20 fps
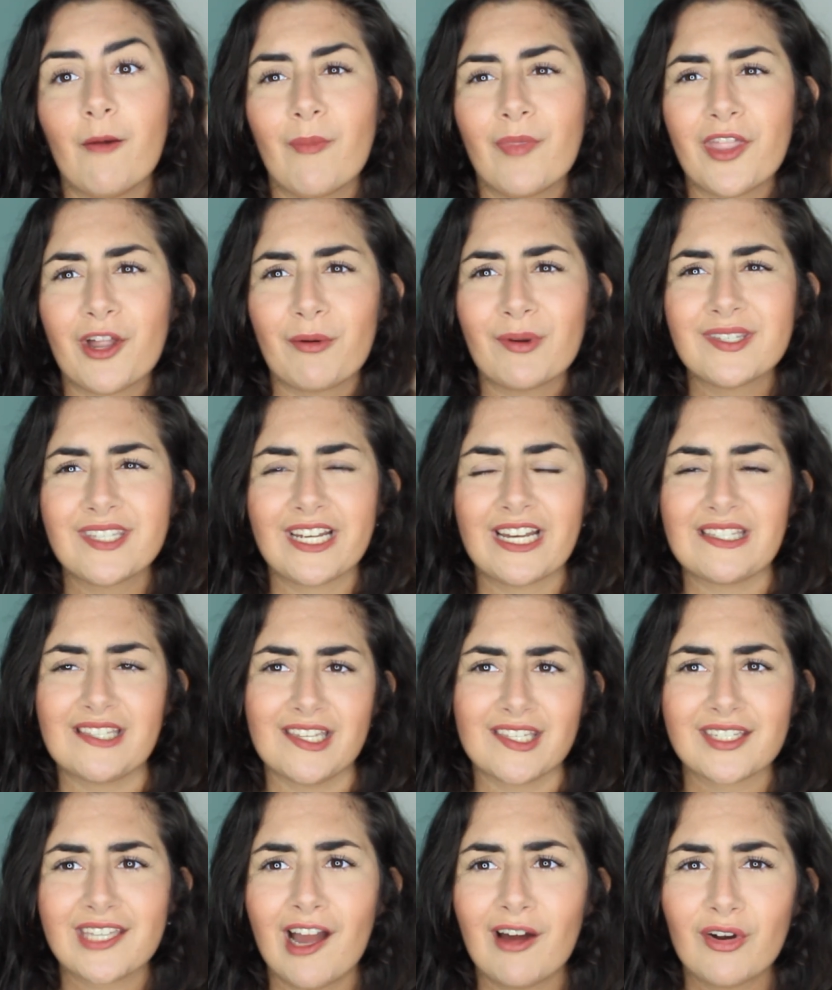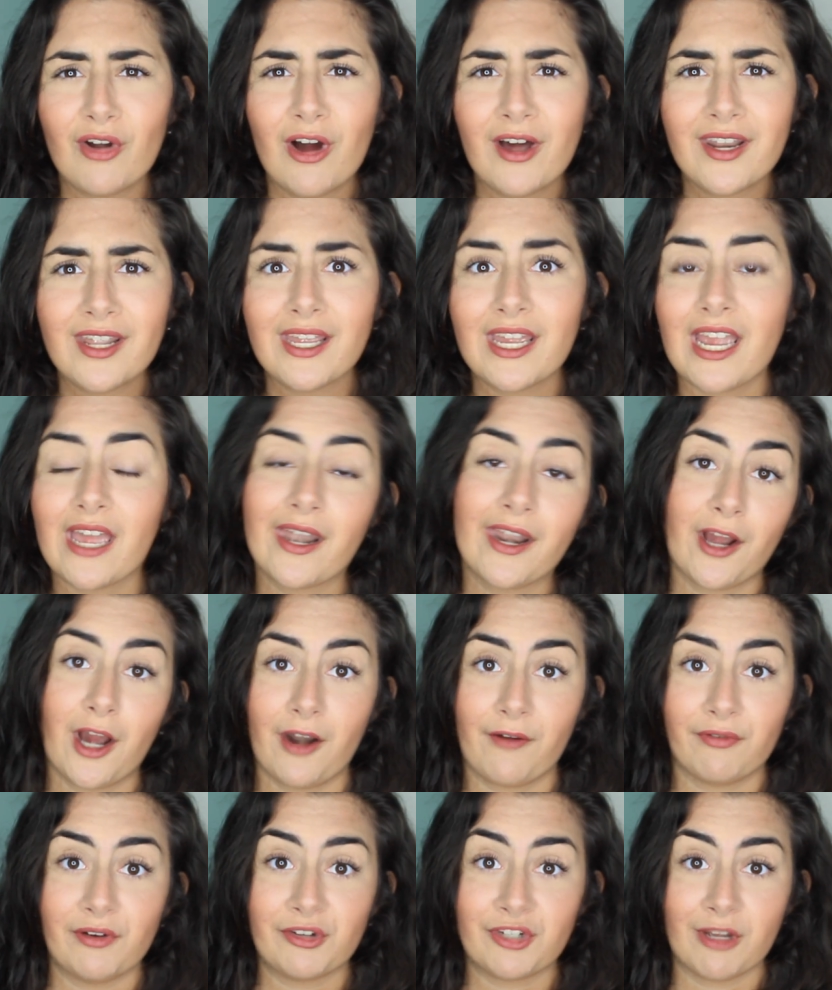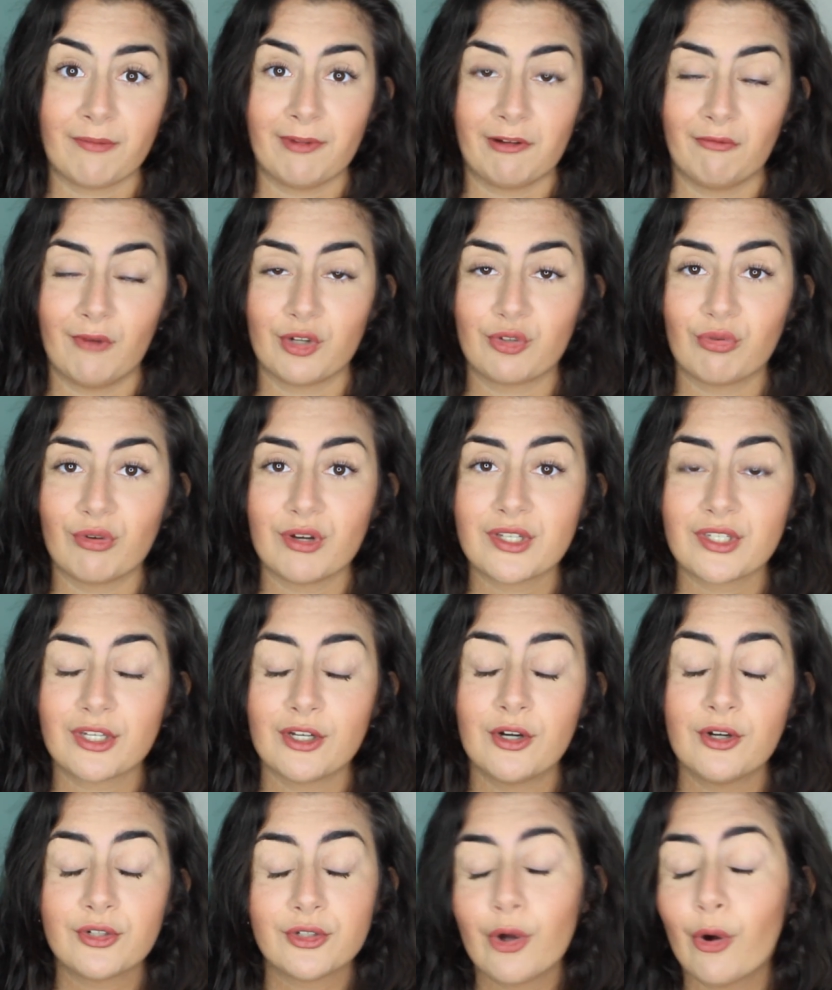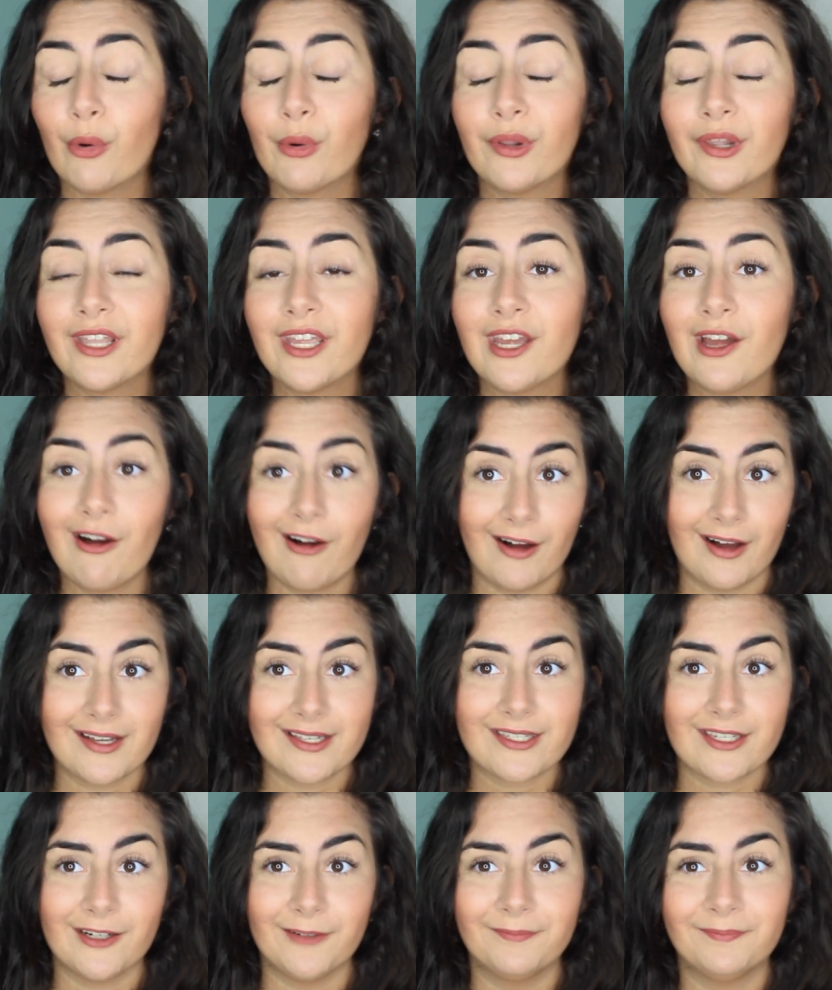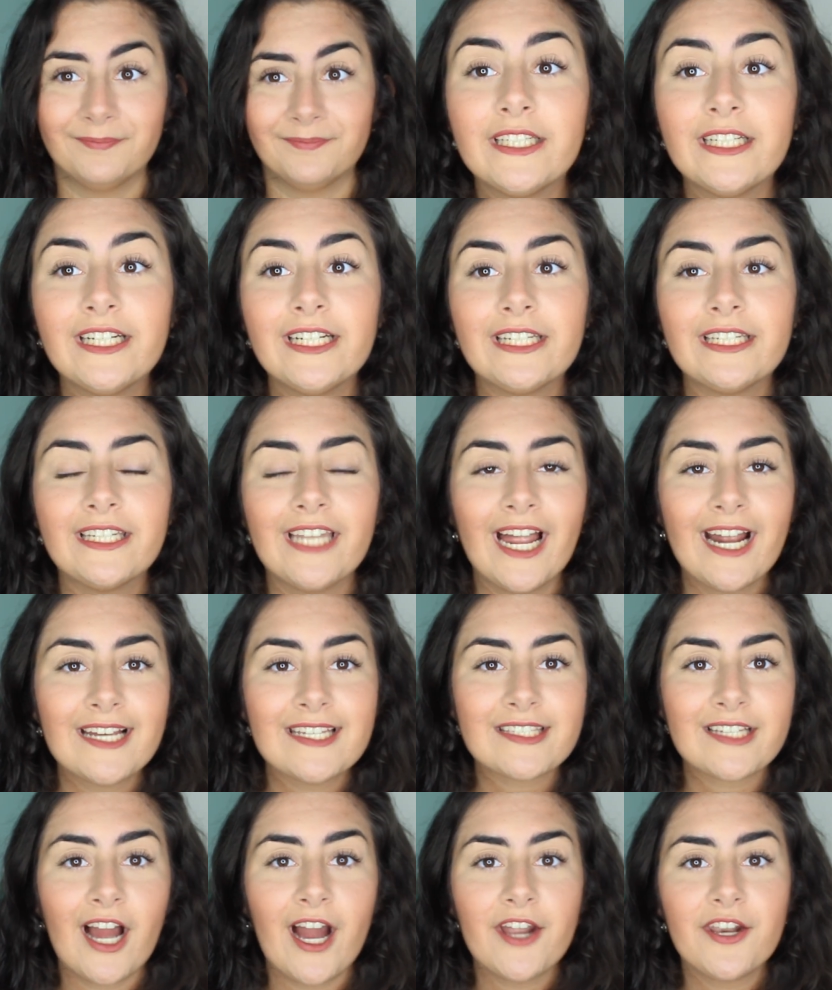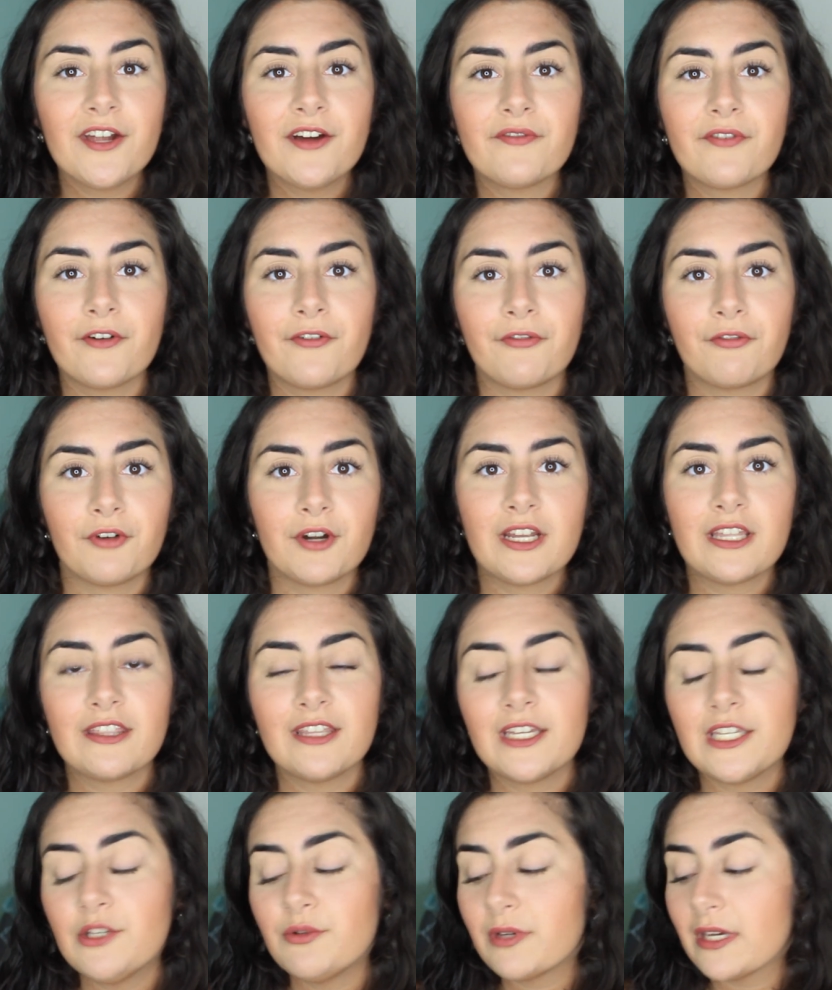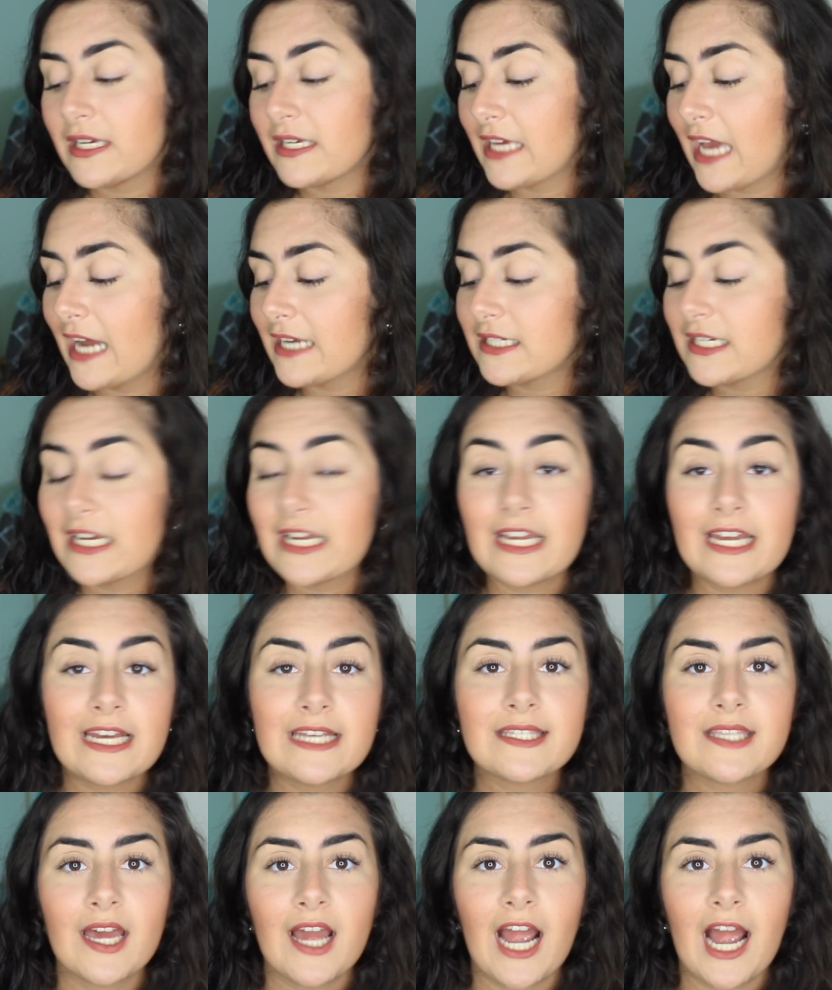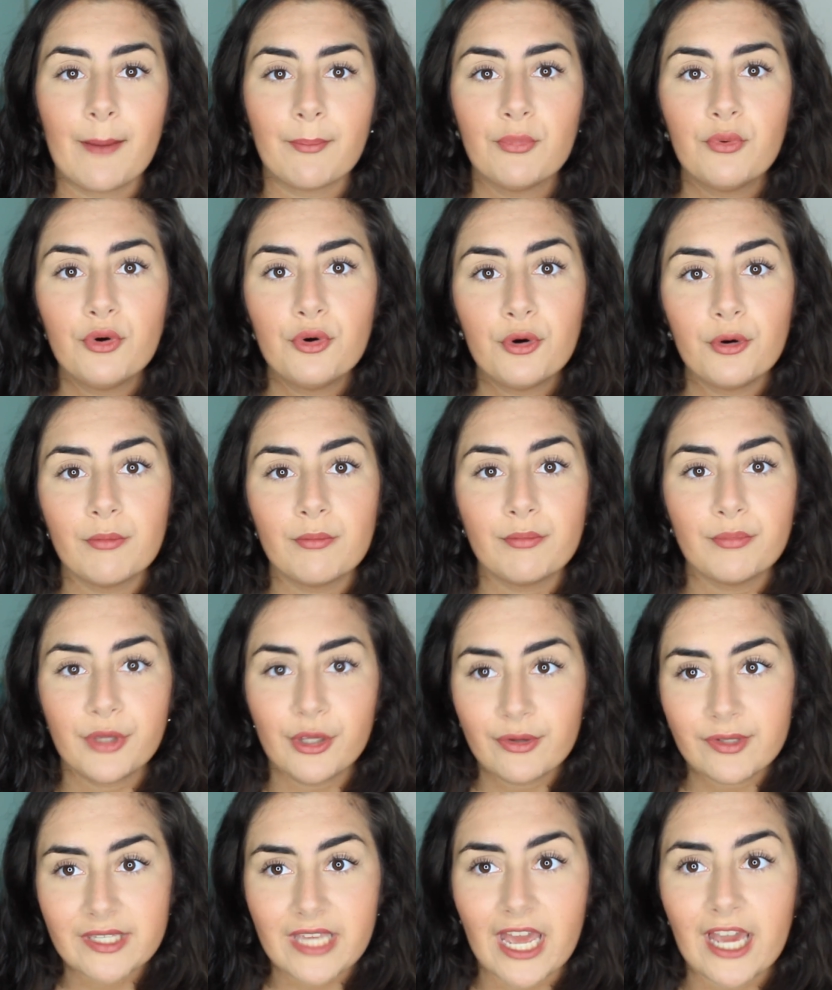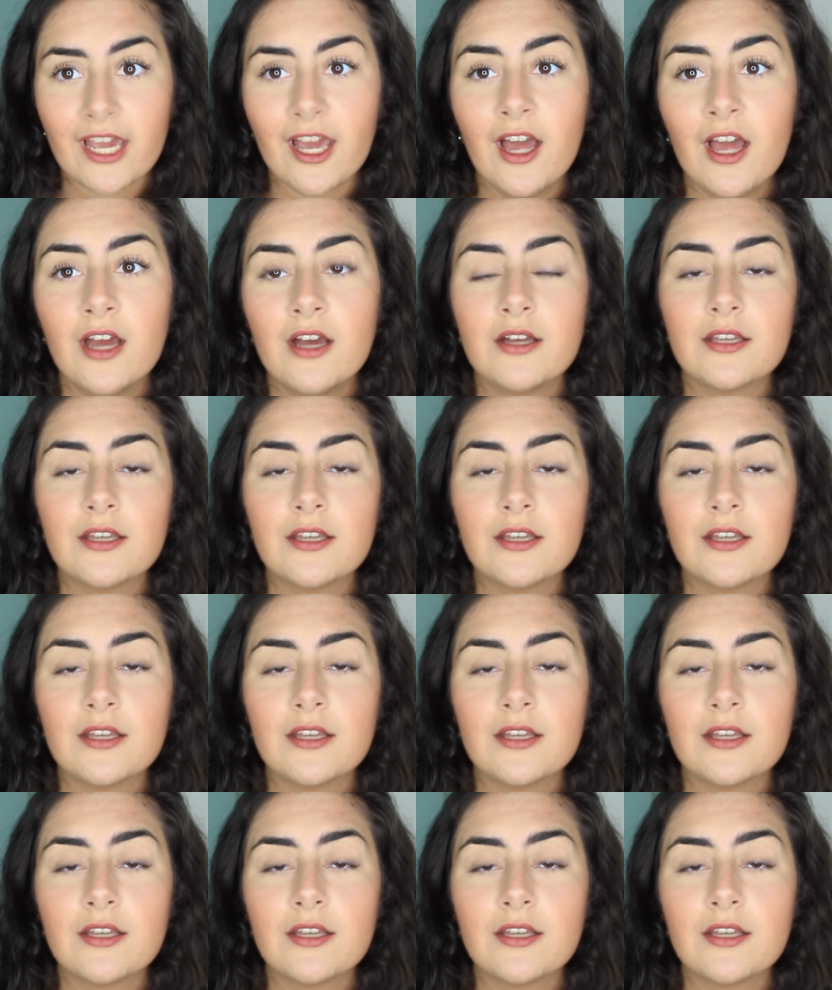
there was like a discount on it and I got free shipping, which was totally awesome. The next kind of free thing you can get is Apple Music.